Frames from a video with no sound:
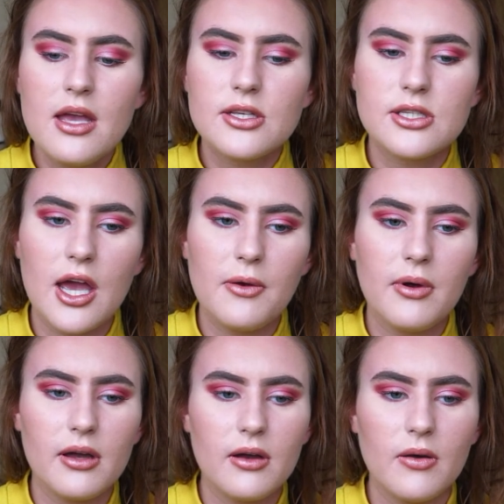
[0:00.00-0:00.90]

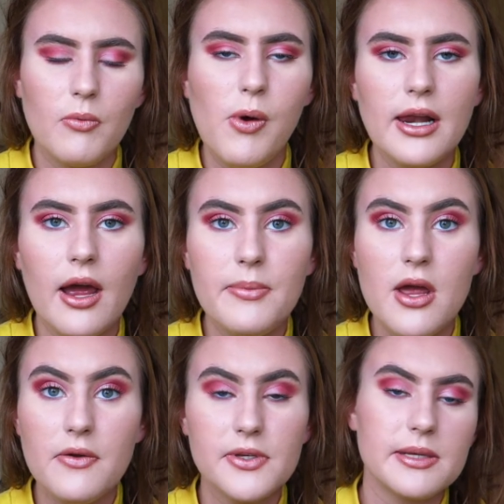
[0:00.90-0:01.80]
So when I'm
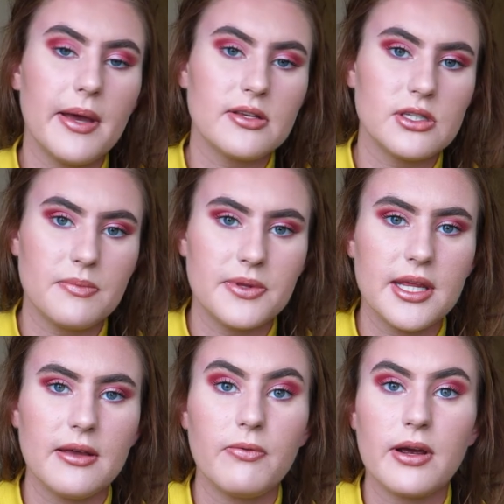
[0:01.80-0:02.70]
nervous about
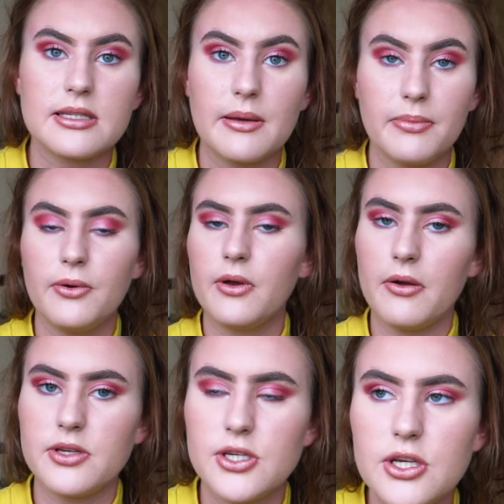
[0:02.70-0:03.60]
something, for example
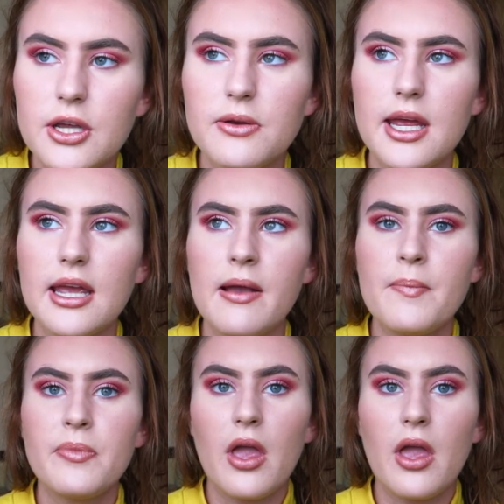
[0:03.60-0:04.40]
going to uni,